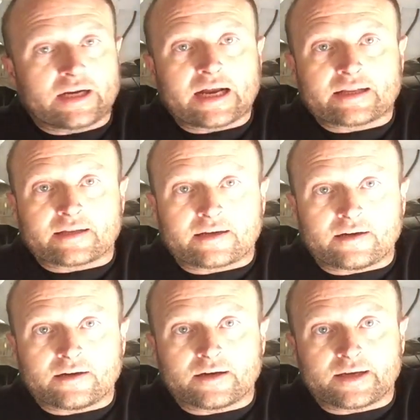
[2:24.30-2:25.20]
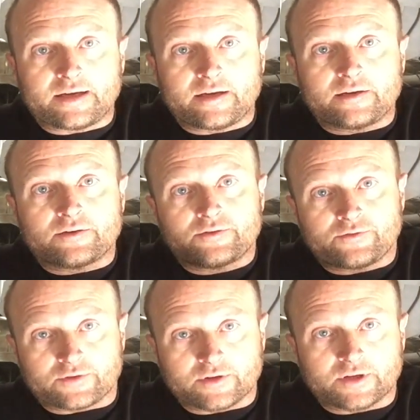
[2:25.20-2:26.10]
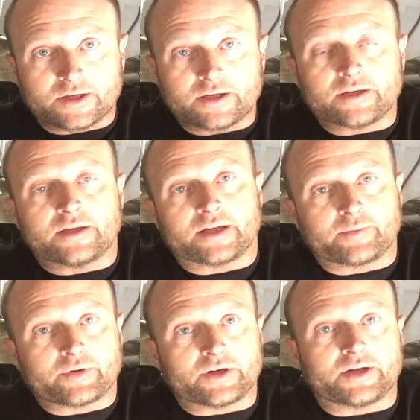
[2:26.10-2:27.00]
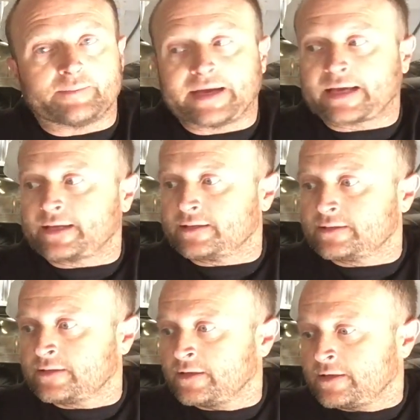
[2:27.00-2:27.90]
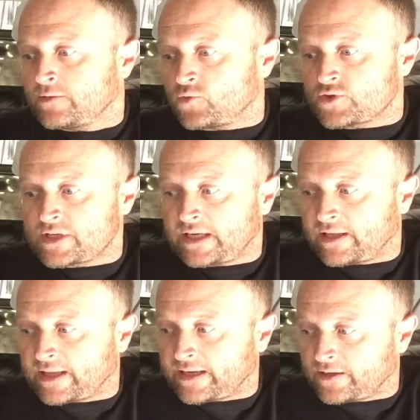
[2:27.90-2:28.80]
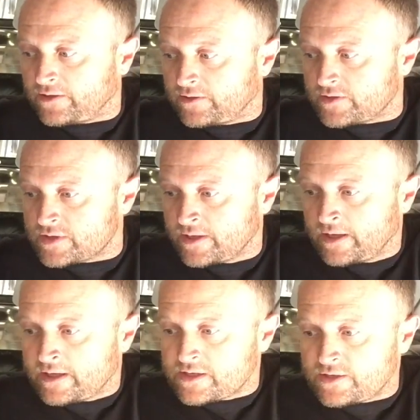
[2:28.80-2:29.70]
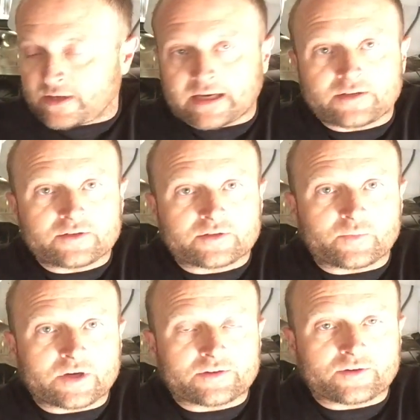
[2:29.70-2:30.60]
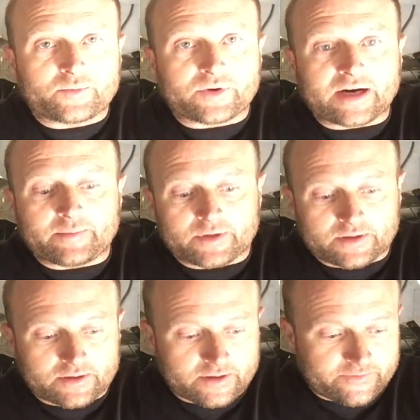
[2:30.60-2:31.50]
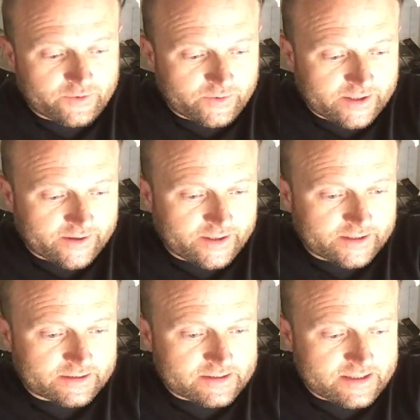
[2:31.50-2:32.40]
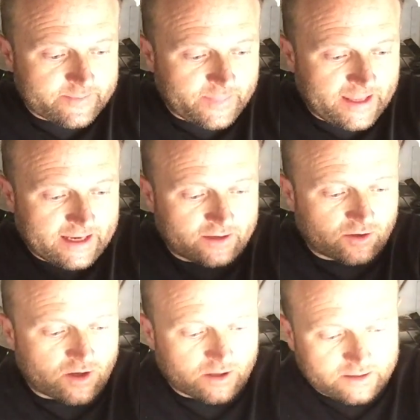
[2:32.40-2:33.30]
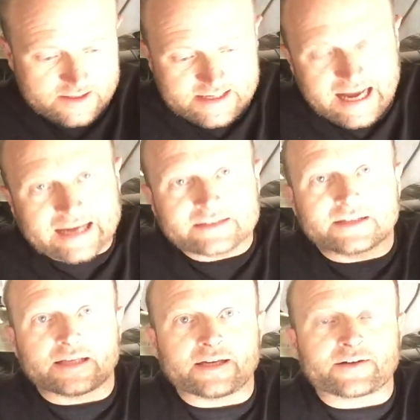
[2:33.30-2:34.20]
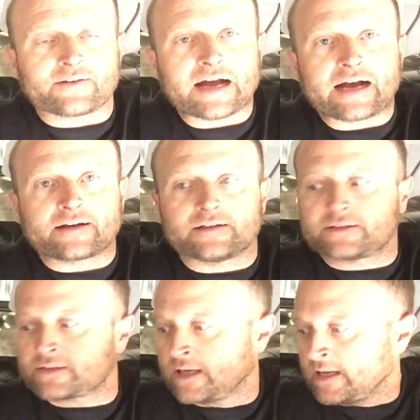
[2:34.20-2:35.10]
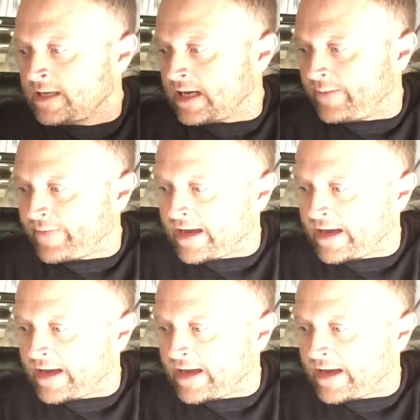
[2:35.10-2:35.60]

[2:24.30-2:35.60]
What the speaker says: it out of the car again, drilling it, and then putting it back in. We'll see how that goes. Still got to do some weld through primer in a few areas, and along the sides of the inner rockers, I'm